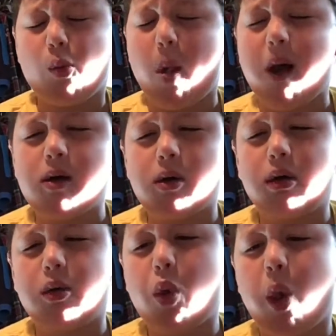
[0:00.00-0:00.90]
Um,
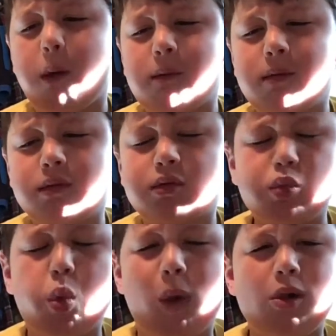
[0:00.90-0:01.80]

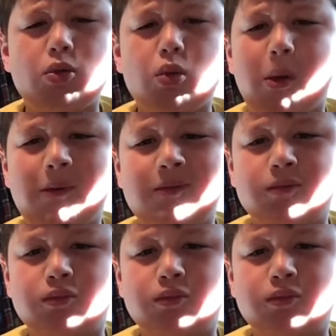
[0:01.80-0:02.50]
five stars.